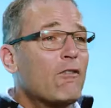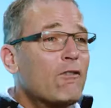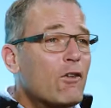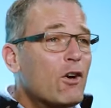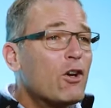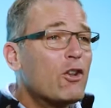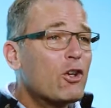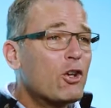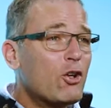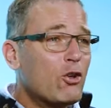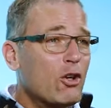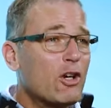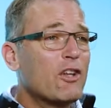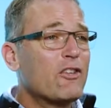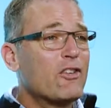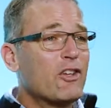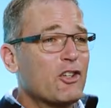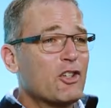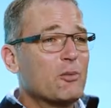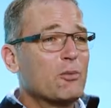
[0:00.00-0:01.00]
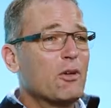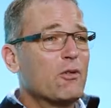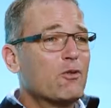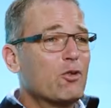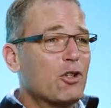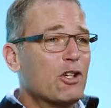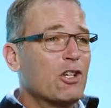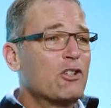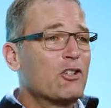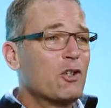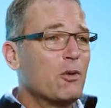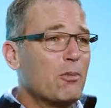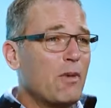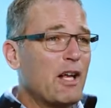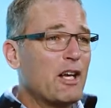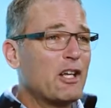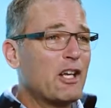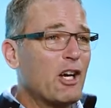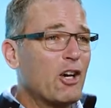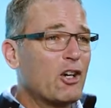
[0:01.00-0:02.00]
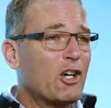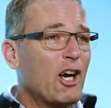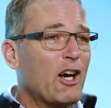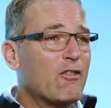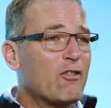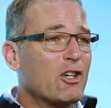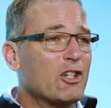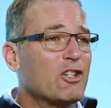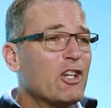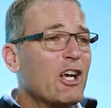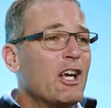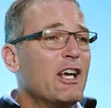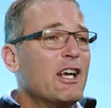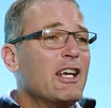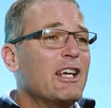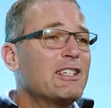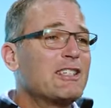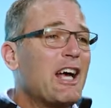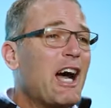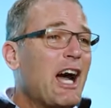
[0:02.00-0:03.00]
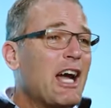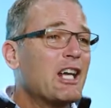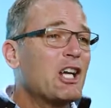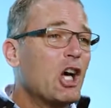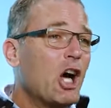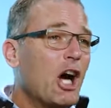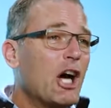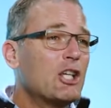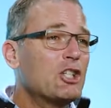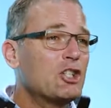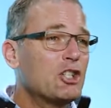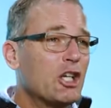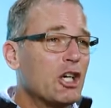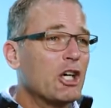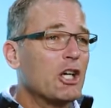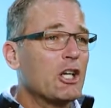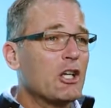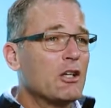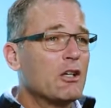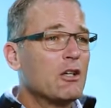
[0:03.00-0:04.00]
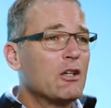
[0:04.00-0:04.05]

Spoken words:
further criticism of traditional Medicare coverage is high cost sharing.